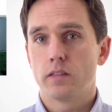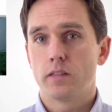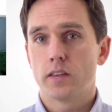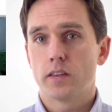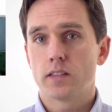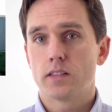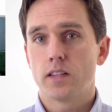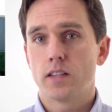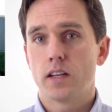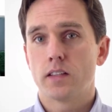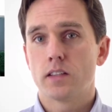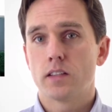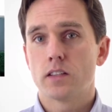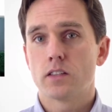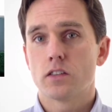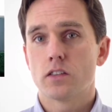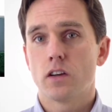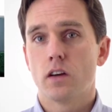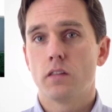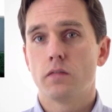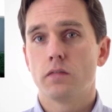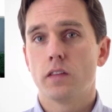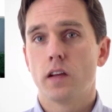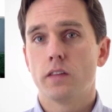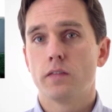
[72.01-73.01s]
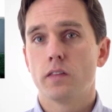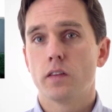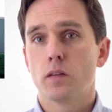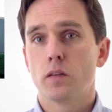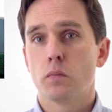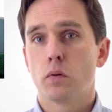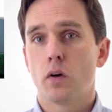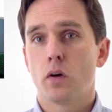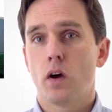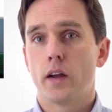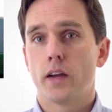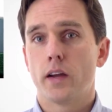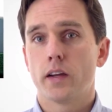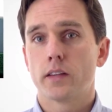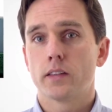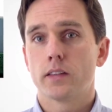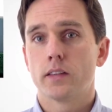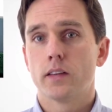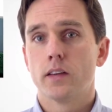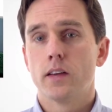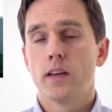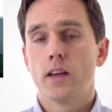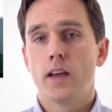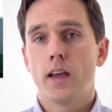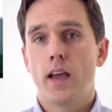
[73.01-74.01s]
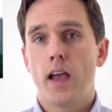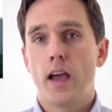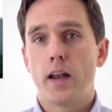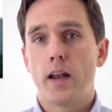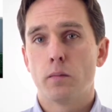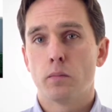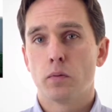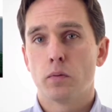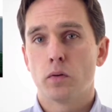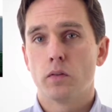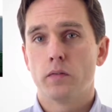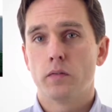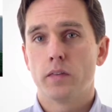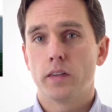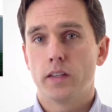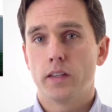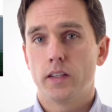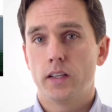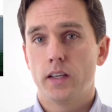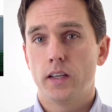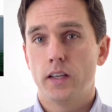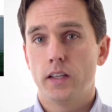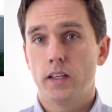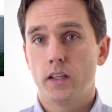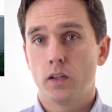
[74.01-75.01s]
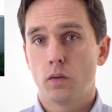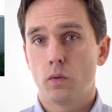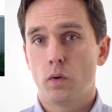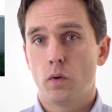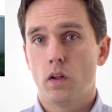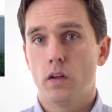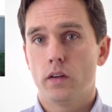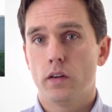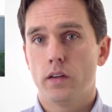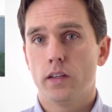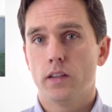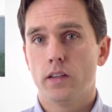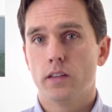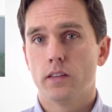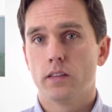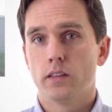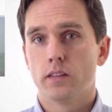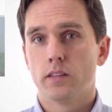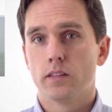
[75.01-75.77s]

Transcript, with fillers: of extending the shelf life of the product and improving the eating quality.